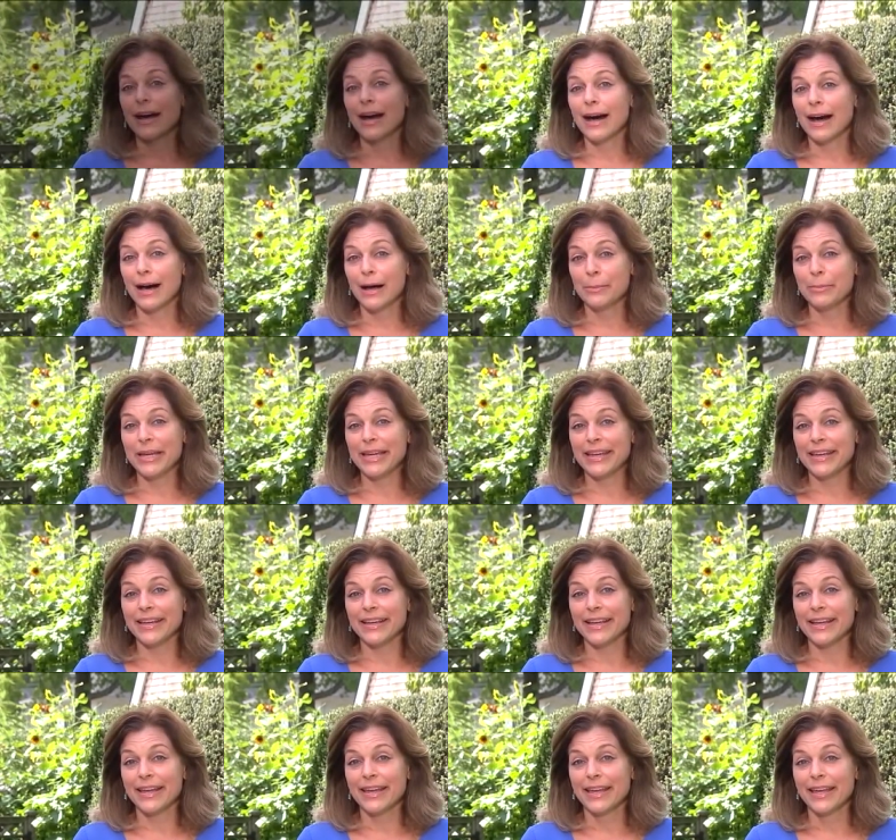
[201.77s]

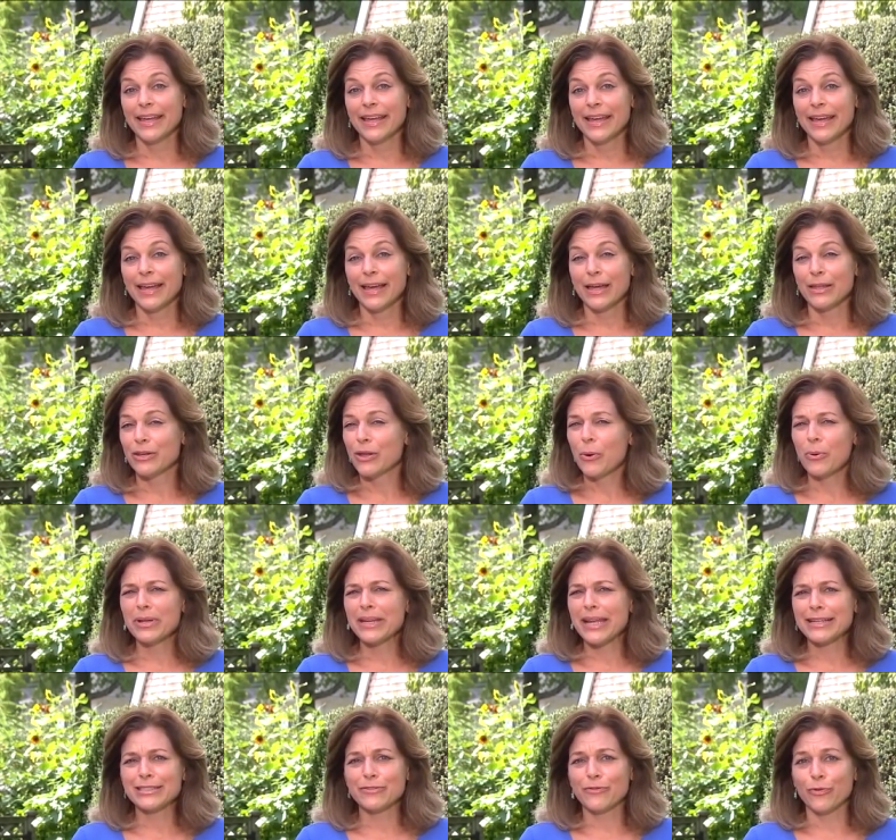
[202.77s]
calming. No
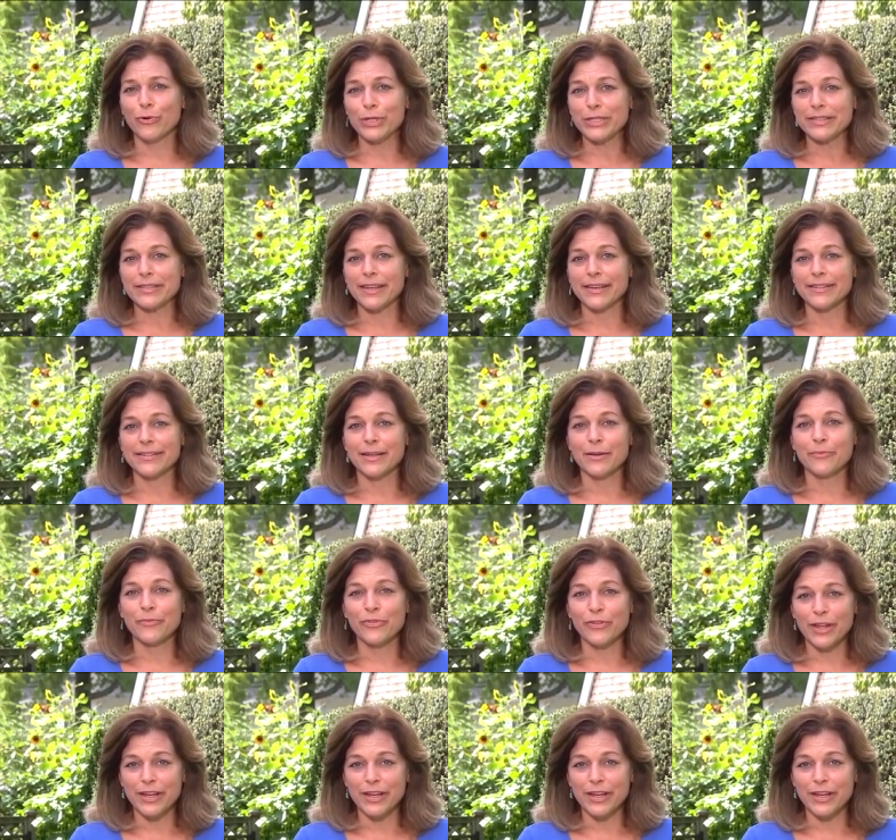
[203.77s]
one has a voice like Tim